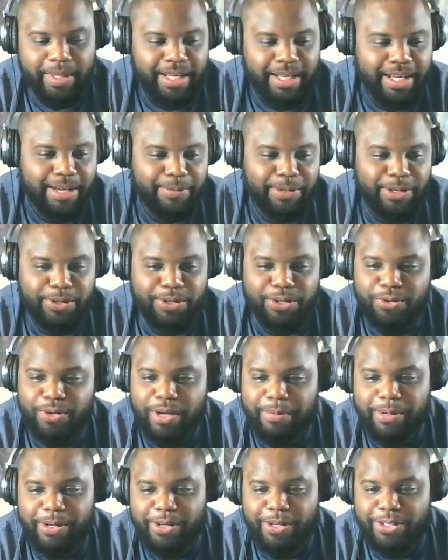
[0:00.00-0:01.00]
Uh, we were
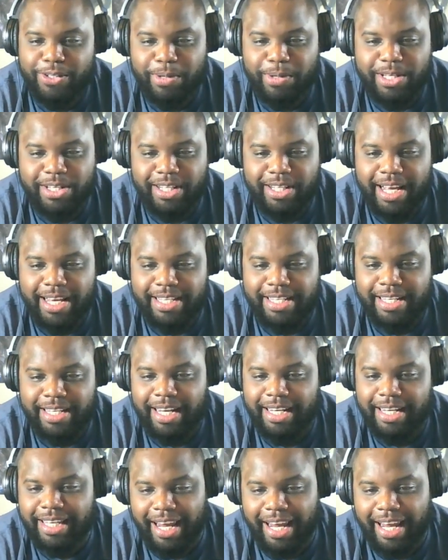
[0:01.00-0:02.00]
streaming on Twitch last
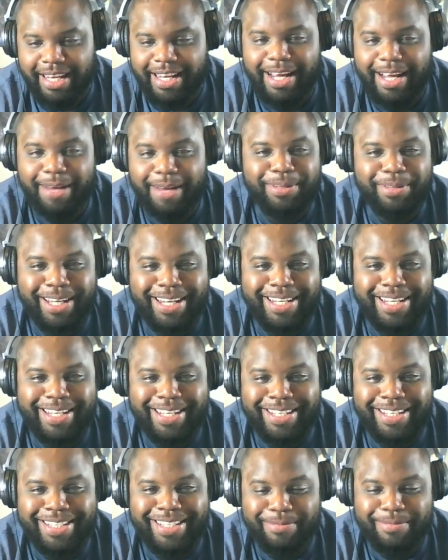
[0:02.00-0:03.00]
night. Kate and I are playing
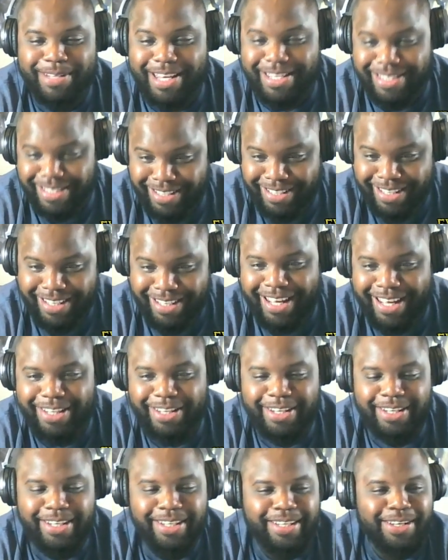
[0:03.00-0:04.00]
uh, some Destiny
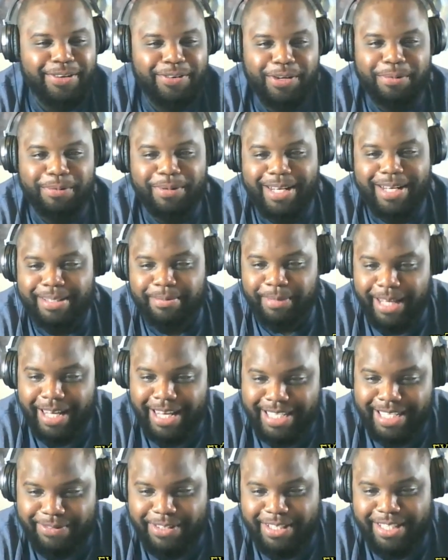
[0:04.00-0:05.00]
together. We played some
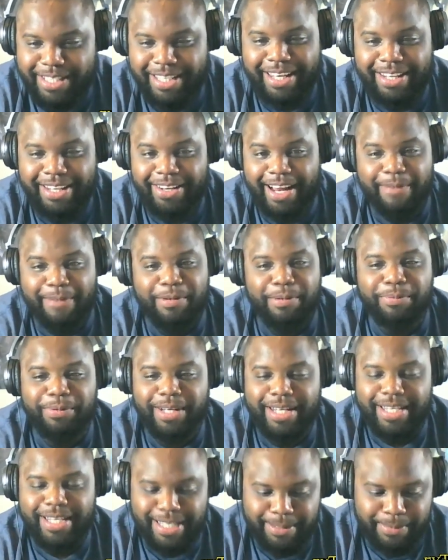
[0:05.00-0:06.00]
Last of Us together, and we
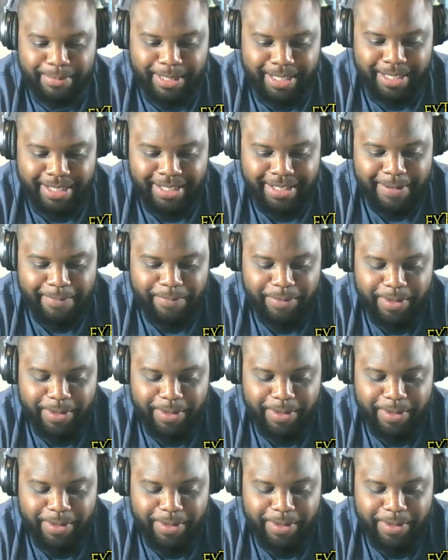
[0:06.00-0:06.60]
played some uh,